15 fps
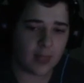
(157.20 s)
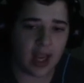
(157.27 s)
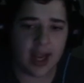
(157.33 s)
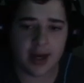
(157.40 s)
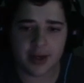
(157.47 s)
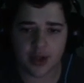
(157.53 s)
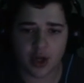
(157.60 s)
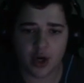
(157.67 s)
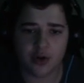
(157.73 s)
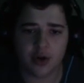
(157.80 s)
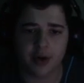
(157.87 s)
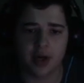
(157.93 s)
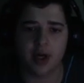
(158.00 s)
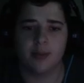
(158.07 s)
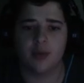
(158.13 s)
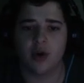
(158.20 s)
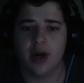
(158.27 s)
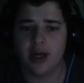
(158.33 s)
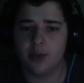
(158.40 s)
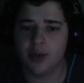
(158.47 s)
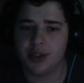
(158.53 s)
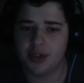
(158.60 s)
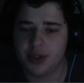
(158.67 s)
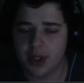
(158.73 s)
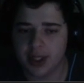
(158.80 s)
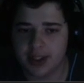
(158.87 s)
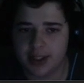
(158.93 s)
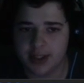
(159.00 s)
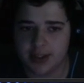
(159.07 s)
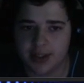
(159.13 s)
And the Heroic Upgrade, which you
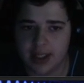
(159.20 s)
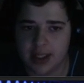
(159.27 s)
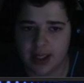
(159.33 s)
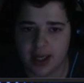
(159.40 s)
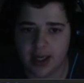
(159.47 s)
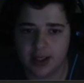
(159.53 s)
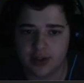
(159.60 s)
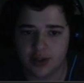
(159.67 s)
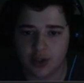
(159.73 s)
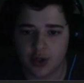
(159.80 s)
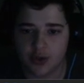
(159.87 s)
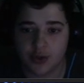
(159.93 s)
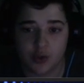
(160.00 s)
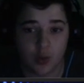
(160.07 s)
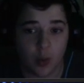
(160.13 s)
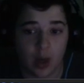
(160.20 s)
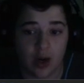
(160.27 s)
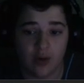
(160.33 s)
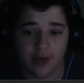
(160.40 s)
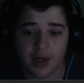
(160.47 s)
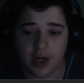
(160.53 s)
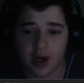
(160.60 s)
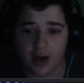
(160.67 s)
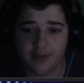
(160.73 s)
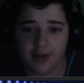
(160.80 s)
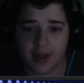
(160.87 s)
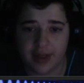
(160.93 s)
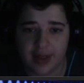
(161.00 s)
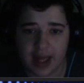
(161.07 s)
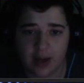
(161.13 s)
guys can see there, is on
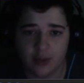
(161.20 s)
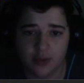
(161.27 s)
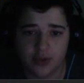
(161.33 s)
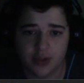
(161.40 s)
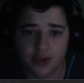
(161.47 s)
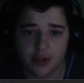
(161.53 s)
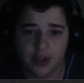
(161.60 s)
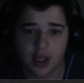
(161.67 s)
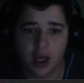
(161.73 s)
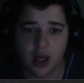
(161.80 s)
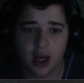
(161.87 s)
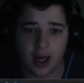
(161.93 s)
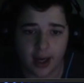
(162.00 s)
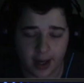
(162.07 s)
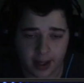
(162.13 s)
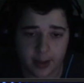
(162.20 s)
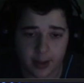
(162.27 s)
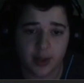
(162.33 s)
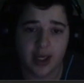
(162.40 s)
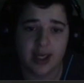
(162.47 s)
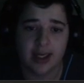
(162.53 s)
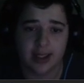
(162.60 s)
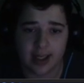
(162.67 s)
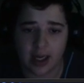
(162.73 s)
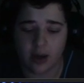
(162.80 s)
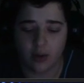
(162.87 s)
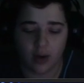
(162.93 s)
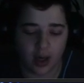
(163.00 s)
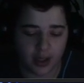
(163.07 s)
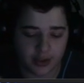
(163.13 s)
12,500 hype.
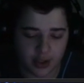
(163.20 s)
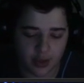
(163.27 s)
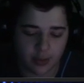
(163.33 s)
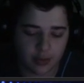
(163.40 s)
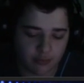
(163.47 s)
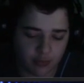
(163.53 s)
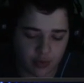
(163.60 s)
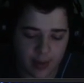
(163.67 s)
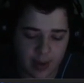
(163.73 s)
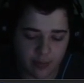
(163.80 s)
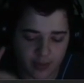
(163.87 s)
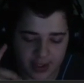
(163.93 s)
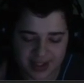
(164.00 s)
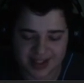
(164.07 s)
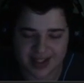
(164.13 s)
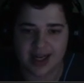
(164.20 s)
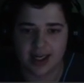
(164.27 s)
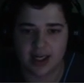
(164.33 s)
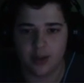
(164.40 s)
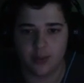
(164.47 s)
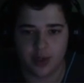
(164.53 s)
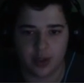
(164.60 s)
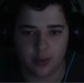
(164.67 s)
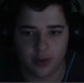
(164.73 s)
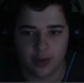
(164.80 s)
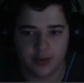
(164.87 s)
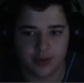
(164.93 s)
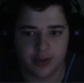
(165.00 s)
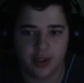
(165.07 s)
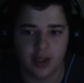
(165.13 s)
Now, I don't remember exactly what it
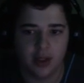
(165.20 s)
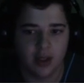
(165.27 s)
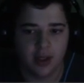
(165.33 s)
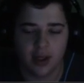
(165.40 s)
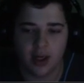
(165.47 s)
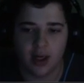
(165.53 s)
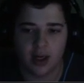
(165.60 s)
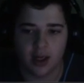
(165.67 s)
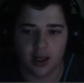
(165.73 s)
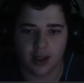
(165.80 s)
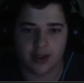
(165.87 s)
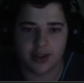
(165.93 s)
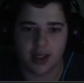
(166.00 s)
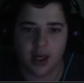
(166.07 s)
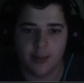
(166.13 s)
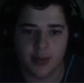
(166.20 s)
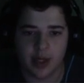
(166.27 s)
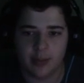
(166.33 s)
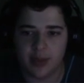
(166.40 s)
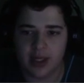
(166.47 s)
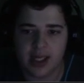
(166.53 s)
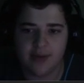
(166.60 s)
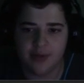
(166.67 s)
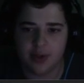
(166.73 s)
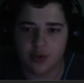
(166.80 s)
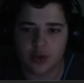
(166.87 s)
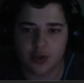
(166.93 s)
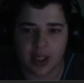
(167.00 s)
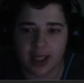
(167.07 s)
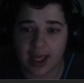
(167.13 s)
was last time, but I believe it
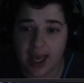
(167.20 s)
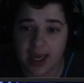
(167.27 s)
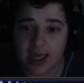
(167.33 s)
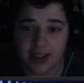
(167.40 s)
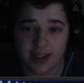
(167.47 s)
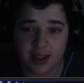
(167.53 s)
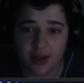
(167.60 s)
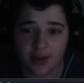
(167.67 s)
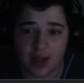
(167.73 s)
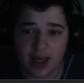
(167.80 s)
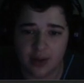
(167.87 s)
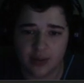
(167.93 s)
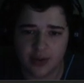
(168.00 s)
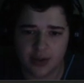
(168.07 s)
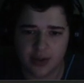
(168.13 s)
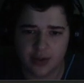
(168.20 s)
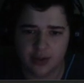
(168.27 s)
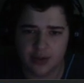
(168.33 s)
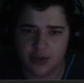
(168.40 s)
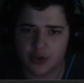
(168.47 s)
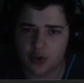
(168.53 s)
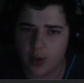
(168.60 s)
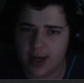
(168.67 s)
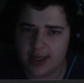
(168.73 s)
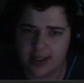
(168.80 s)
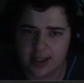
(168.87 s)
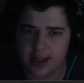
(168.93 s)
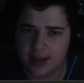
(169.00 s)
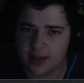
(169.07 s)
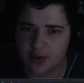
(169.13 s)
was like 18,000,
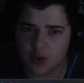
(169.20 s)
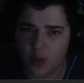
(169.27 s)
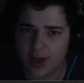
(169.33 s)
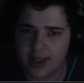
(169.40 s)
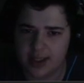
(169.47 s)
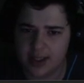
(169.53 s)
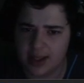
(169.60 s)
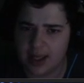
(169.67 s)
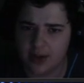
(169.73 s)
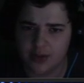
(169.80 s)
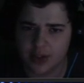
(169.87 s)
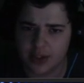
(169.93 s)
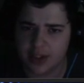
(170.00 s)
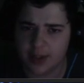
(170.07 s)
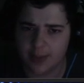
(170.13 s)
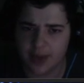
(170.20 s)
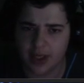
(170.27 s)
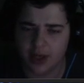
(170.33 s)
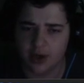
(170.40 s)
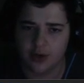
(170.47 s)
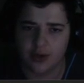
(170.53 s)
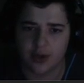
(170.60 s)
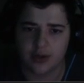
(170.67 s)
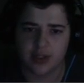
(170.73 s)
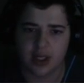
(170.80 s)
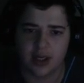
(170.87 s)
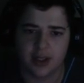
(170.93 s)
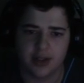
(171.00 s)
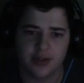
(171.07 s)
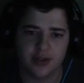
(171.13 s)
20,000, something along those
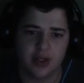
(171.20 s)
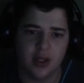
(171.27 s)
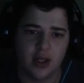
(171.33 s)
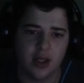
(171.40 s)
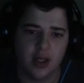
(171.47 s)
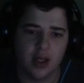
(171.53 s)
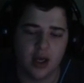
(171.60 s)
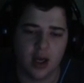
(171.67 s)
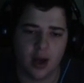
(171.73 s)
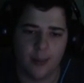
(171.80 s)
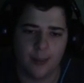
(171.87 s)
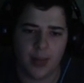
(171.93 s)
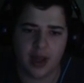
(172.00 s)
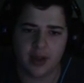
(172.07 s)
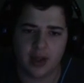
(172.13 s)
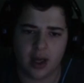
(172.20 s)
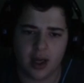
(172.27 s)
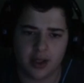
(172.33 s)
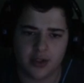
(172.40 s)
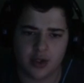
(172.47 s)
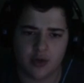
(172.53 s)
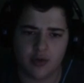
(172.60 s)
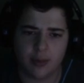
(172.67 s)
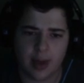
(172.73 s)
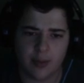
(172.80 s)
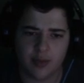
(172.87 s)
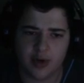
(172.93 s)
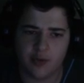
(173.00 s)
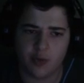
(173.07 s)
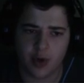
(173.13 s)
lines. I don't
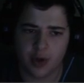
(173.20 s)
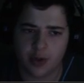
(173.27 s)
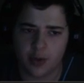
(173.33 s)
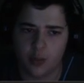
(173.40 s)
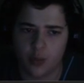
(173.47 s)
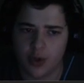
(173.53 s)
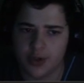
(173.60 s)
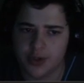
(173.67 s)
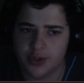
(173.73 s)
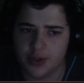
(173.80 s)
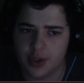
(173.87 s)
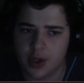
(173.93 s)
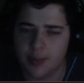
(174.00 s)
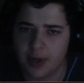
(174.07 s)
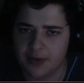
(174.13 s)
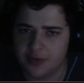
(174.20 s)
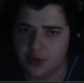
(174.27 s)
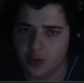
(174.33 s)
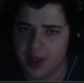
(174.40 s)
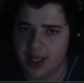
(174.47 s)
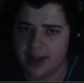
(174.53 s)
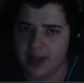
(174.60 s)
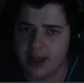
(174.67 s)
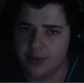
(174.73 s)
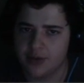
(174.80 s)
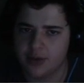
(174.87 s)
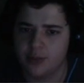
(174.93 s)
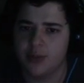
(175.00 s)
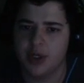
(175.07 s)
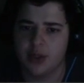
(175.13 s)
remember if one of them was above
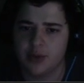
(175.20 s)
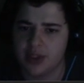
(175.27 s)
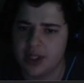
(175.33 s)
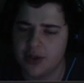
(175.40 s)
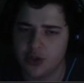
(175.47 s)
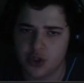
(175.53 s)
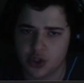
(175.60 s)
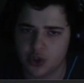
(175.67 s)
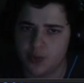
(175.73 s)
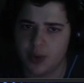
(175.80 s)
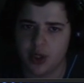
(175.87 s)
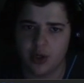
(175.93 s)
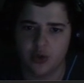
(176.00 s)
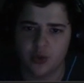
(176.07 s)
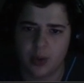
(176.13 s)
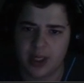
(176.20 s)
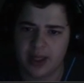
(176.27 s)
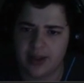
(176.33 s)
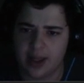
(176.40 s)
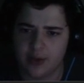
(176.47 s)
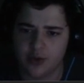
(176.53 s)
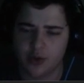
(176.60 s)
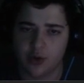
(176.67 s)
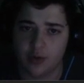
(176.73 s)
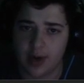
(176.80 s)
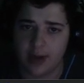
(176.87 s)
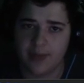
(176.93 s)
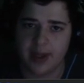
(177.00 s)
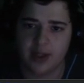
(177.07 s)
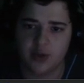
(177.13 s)
20,000, but it was either just below 20,000 or
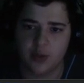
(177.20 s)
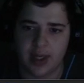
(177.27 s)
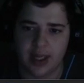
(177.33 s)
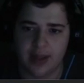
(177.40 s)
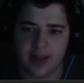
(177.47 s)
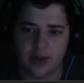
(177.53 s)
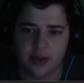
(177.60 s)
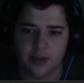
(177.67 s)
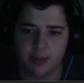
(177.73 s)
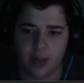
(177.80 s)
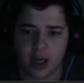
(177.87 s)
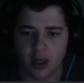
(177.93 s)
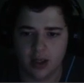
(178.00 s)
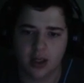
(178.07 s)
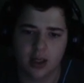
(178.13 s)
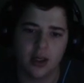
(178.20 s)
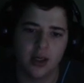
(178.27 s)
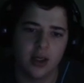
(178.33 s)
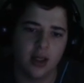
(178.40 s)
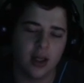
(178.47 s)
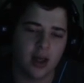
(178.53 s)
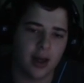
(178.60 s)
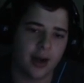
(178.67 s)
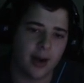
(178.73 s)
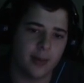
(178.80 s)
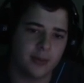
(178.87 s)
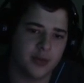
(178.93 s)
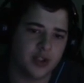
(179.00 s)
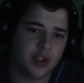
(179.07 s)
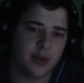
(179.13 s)
around that 20,000 mark.
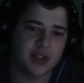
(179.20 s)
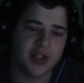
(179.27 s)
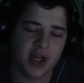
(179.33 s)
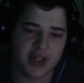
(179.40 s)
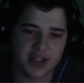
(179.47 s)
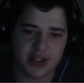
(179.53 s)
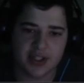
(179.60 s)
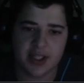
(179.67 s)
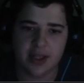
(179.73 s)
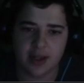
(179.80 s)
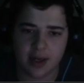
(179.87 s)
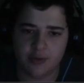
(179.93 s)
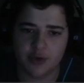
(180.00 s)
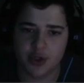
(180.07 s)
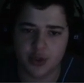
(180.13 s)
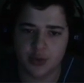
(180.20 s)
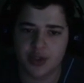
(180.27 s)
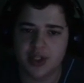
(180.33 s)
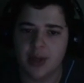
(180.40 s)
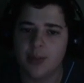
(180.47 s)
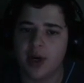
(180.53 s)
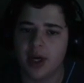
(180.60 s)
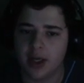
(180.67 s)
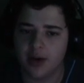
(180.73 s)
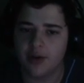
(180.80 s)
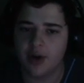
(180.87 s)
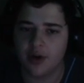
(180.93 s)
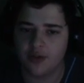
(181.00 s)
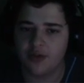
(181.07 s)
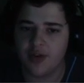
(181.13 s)
So it's nice to see that they've reduced it by
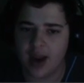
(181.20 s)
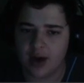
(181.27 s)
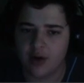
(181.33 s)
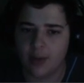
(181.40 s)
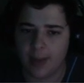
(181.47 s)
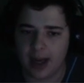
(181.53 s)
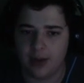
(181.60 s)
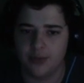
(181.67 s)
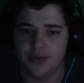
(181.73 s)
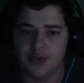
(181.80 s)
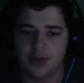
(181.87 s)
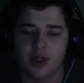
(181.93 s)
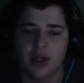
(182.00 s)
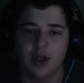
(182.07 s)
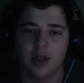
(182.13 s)
a fair amount.